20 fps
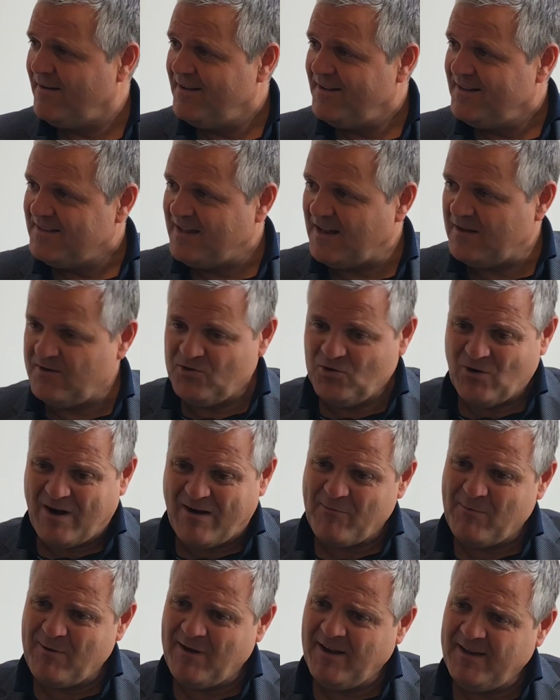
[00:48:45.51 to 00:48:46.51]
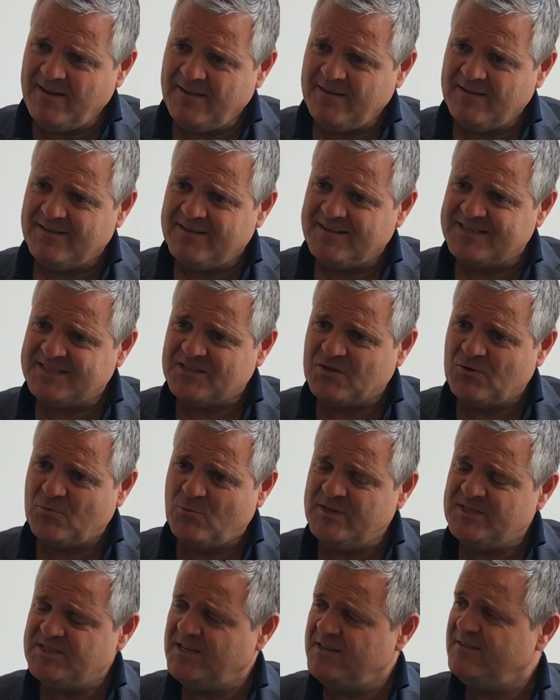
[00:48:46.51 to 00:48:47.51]
Yeah. That you are really
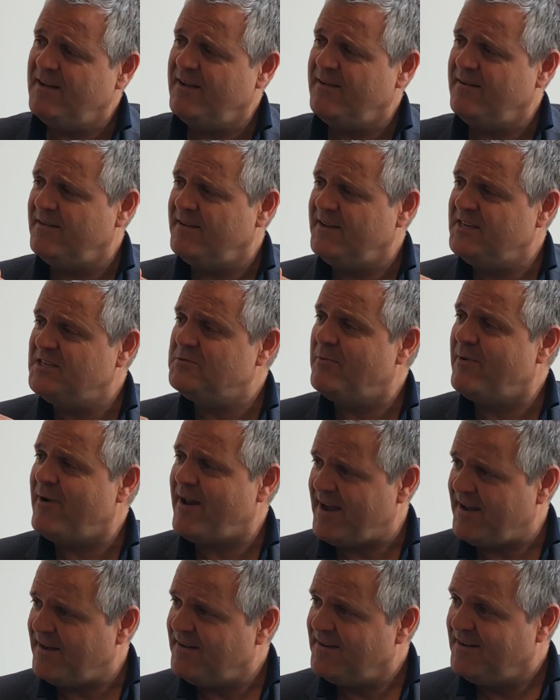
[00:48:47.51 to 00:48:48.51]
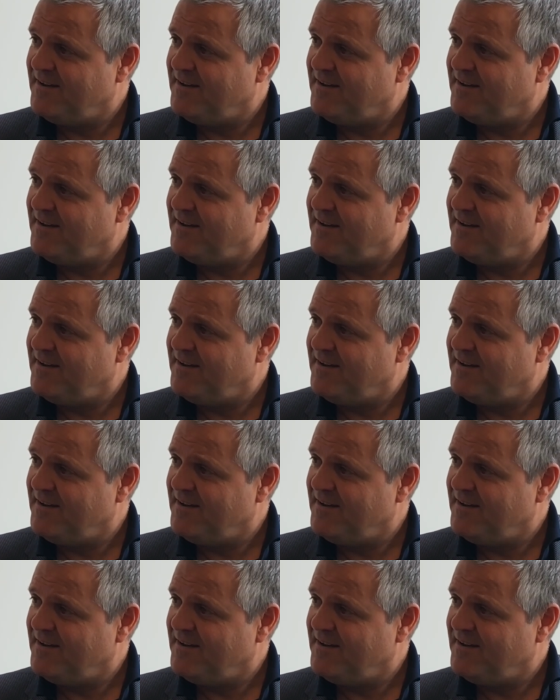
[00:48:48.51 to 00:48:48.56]
squeezing his brain.